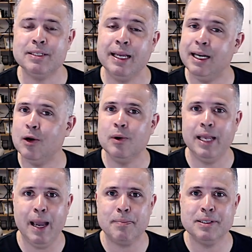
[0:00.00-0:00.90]
and it only
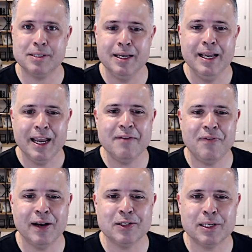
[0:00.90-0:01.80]
happens in
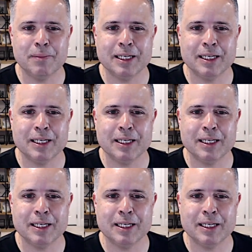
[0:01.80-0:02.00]
fellowship.